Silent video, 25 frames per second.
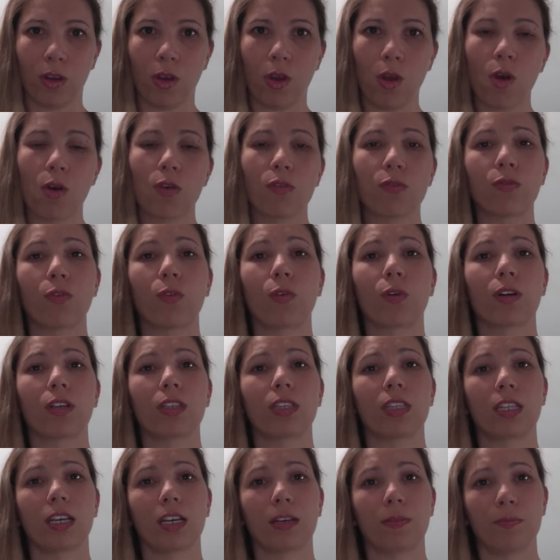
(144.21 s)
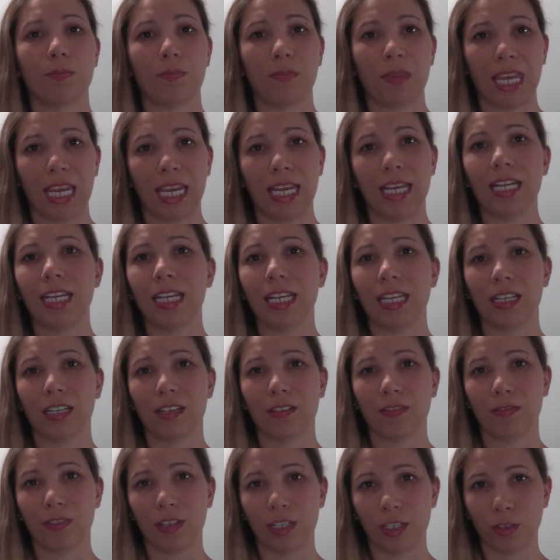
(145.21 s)
for the main
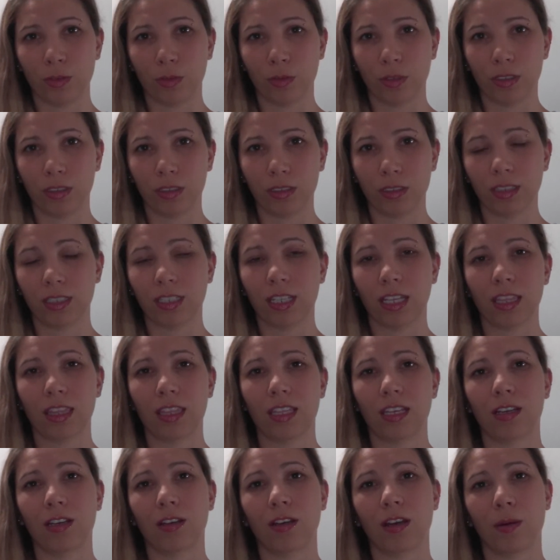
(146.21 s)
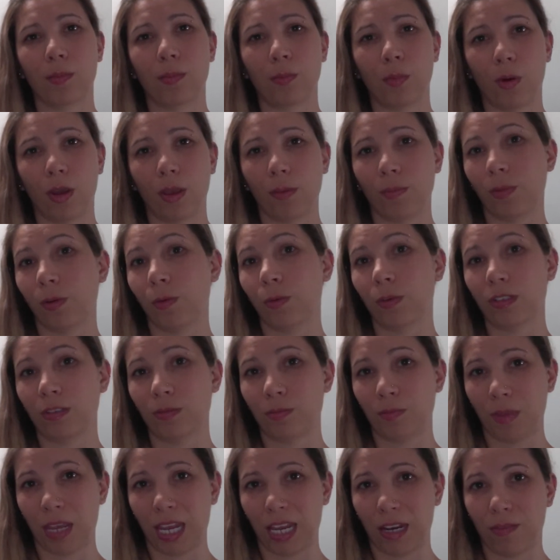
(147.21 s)
individual that the appointment was
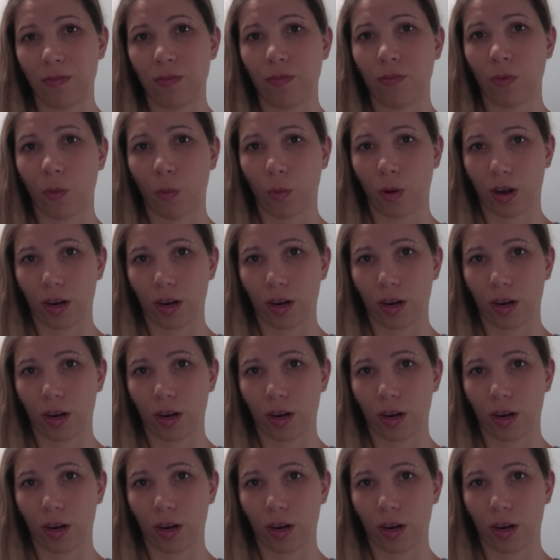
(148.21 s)
made for.